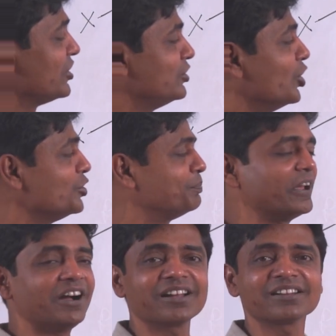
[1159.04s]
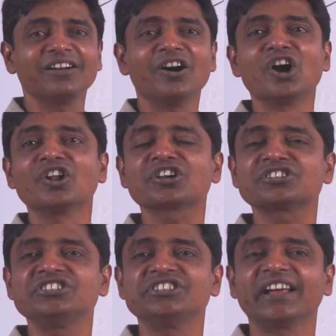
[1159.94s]
lone pair on
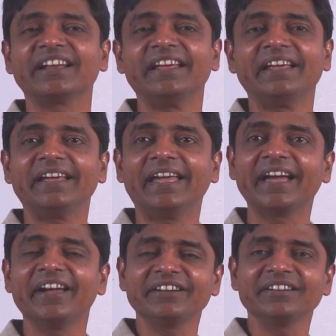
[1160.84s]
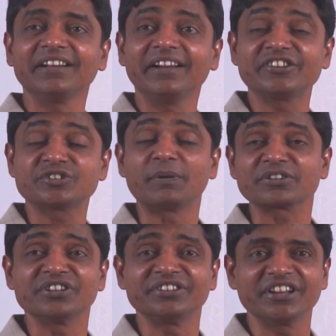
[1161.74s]
oxygen. Again, its
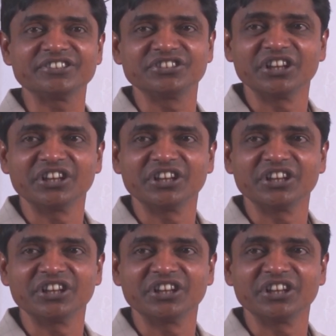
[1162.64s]
percentage